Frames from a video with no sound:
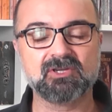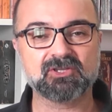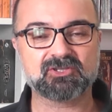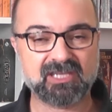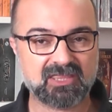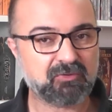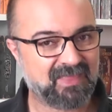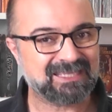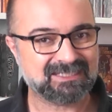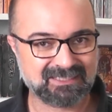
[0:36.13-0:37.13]
together with
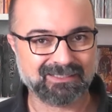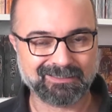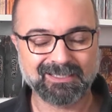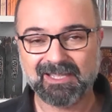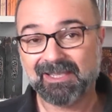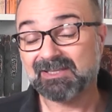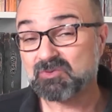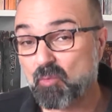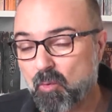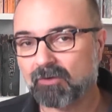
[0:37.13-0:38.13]
editing, is
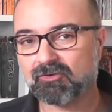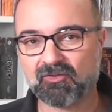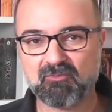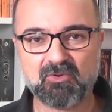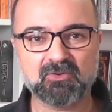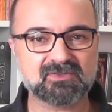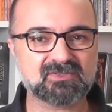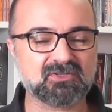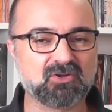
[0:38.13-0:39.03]
one of the most